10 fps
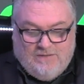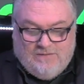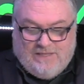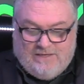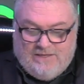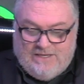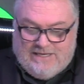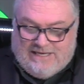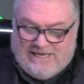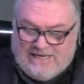that
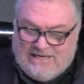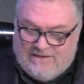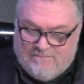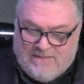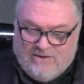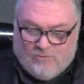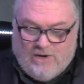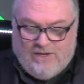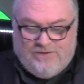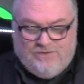he may
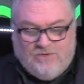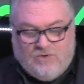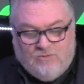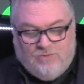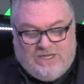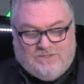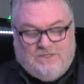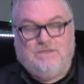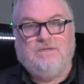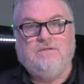run who reads
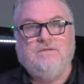it.